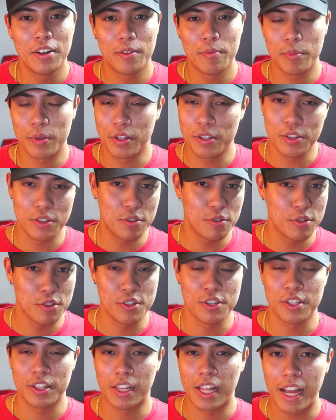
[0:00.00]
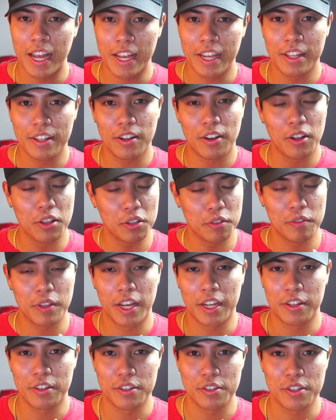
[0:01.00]
because it uses light, all of
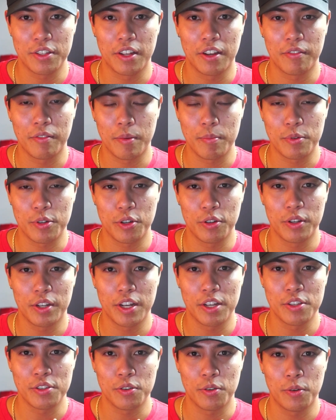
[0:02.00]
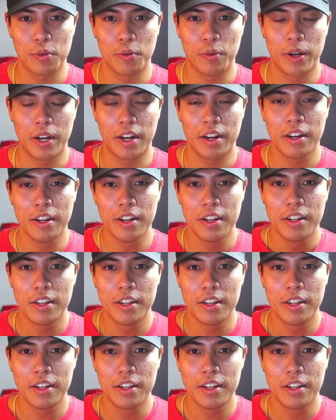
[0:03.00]
that good stuff. I'm sure you guys are aware.